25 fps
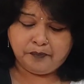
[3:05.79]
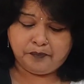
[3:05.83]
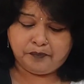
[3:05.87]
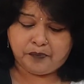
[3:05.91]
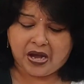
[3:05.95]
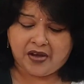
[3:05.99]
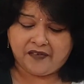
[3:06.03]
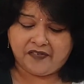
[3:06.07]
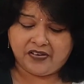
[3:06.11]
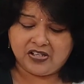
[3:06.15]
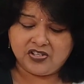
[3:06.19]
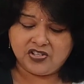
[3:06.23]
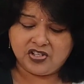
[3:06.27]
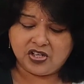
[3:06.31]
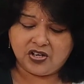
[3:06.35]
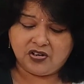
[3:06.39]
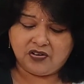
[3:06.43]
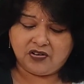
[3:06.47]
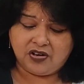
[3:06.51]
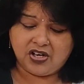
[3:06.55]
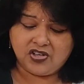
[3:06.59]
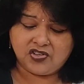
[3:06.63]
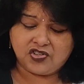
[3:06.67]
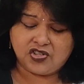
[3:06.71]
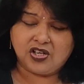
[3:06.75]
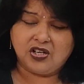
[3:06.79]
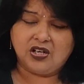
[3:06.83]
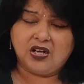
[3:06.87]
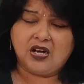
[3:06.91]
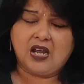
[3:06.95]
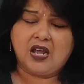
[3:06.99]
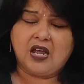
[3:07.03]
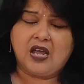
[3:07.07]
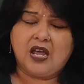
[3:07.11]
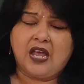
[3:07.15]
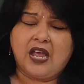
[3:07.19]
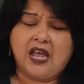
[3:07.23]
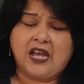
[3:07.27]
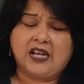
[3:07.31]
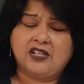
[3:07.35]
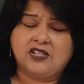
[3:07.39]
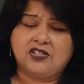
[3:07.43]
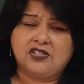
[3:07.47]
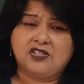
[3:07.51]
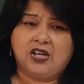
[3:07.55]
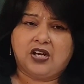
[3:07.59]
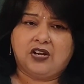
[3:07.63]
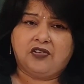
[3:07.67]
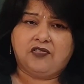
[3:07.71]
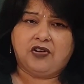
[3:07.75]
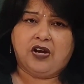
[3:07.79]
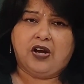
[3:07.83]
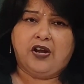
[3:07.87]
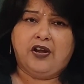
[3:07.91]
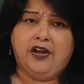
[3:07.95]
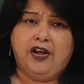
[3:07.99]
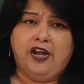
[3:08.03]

power generation, etc.